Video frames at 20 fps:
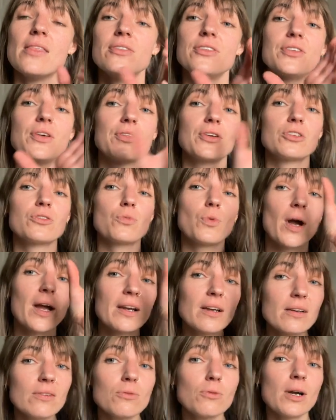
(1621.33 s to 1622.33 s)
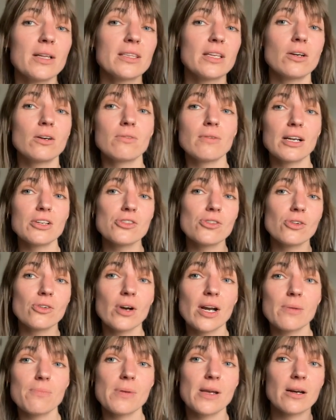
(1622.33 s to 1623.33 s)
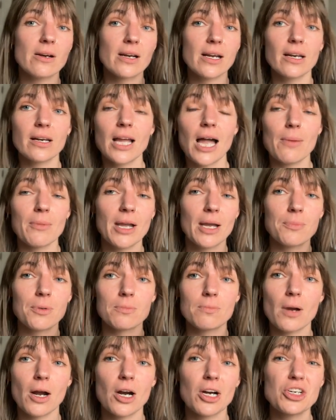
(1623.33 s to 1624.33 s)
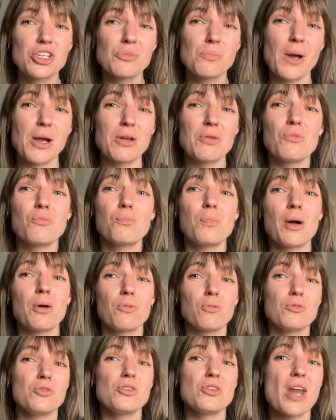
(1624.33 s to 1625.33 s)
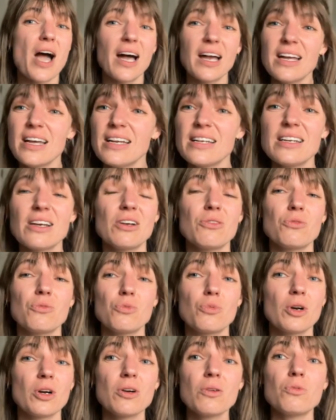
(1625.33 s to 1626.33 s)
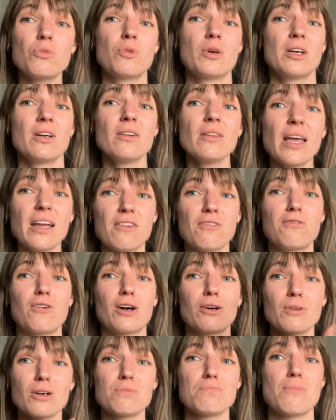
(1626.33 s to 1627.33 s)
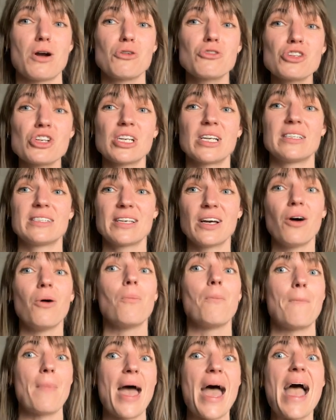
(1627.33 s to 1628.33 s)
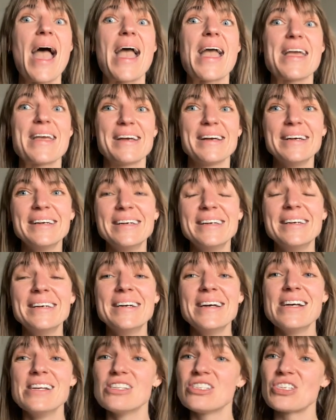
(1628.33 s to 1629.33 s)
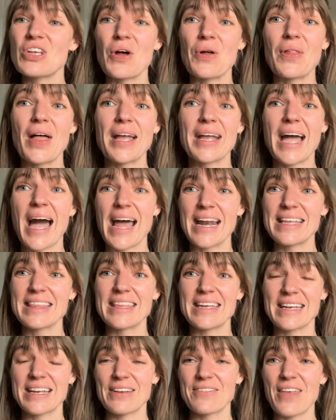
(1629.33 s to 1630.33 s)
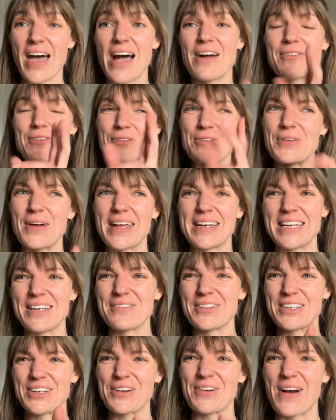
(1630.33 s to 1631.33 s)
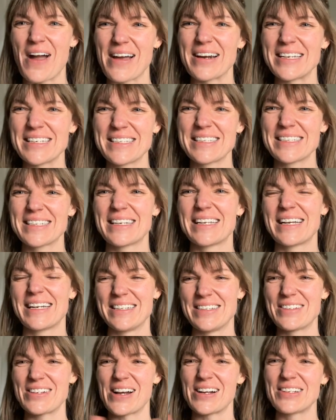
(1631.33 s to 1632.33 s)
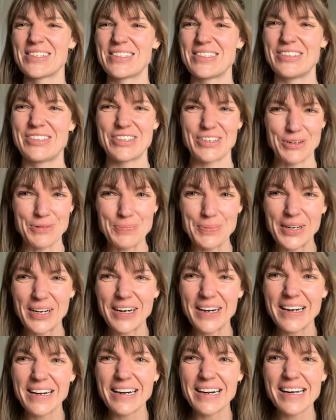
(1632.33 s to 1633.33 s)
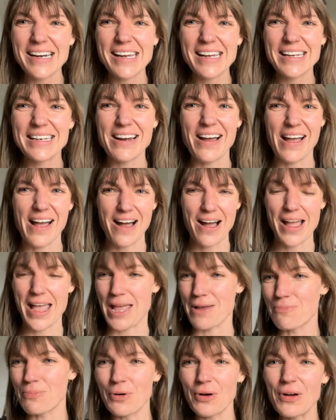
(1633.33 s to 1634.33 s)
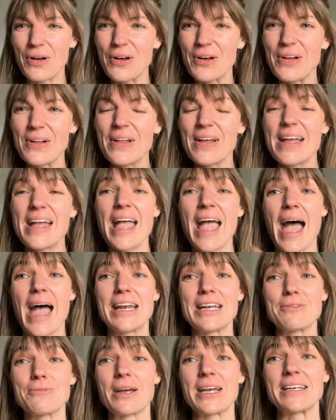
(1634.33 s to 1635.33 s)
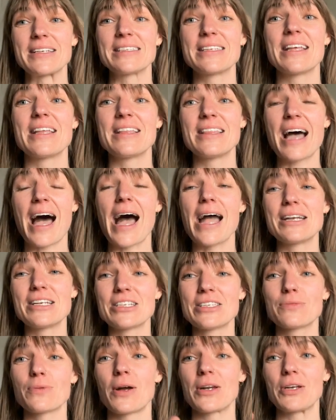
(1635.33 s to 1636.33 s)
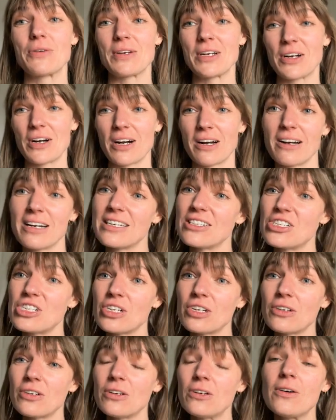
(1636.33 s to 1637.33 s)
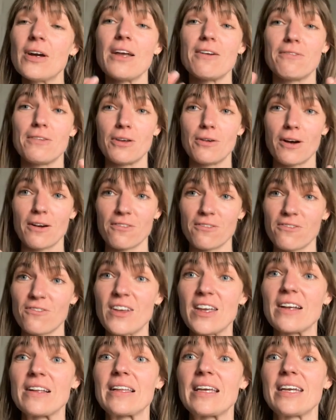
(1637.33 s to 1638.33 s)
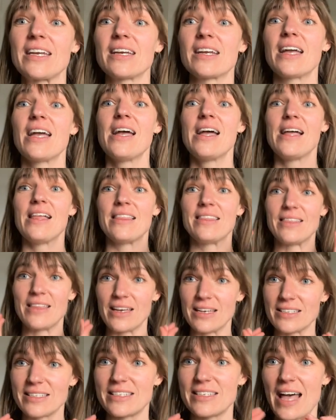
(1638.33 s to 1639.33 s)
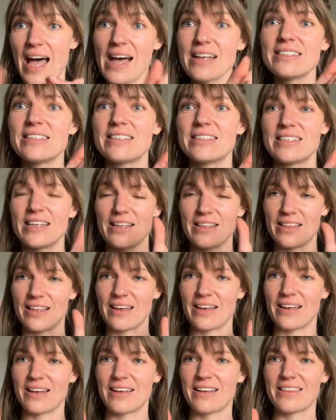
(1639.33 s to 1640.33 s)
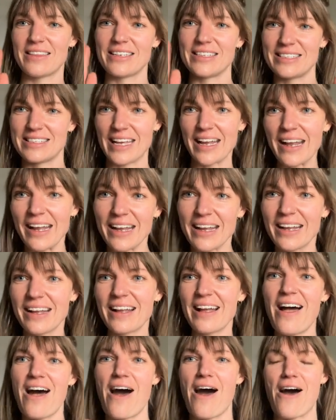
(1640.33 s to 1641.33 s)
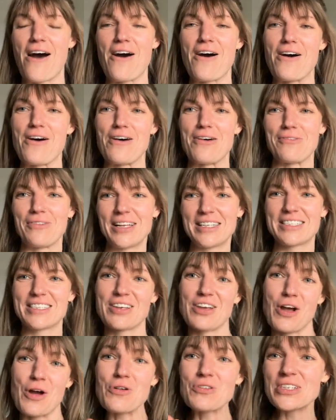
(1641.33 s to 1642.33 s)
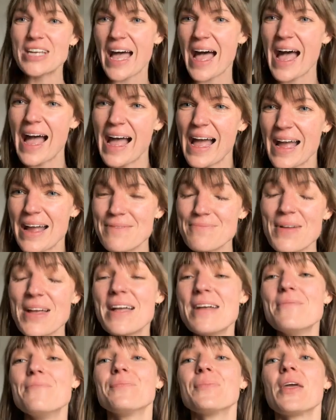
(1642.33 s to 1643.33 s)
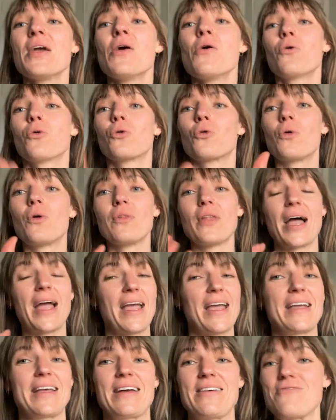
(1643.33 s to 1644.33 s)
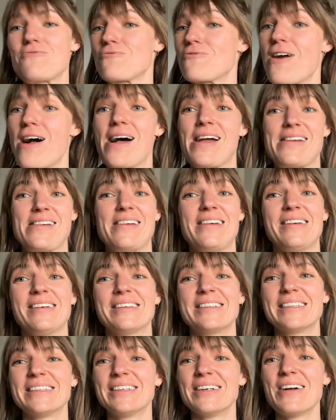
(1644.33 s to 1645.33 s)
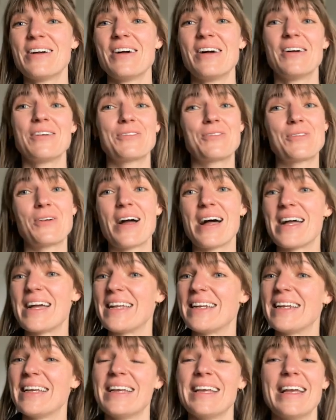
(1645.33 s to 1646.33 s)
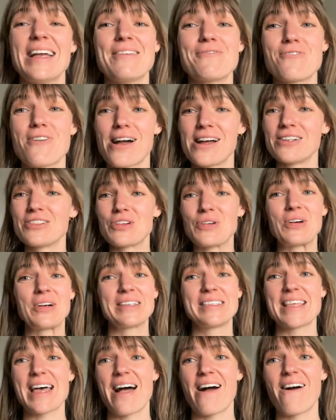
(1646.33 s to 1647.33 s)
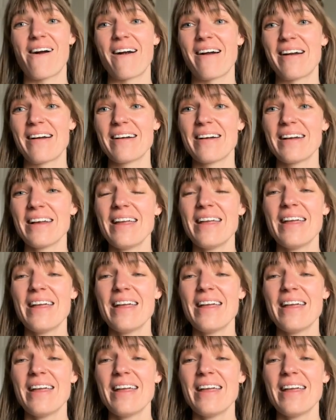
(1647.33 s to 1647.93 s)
So there's one little retrograde period coming up in March, but none. We're like forward motion until May. So like kind of think of that. And even Uranus conjuncts Jupiter in April. Anyways, I just want to encourage you, if you are feeling the zest, the zing of let's go time, like run towards that heart,